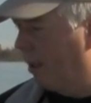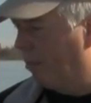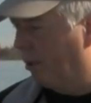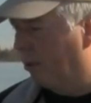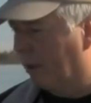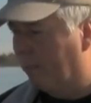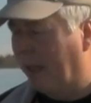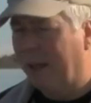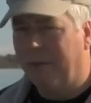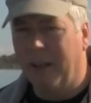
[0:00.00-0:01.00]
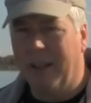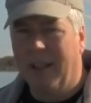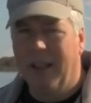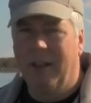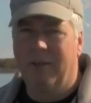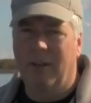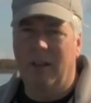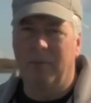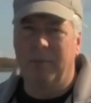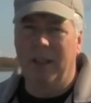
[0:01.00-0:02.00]
people who can benefit
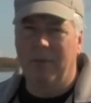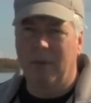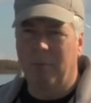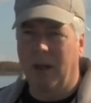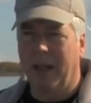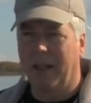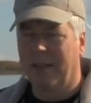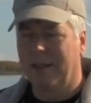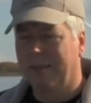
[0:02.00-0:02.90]
from the different products.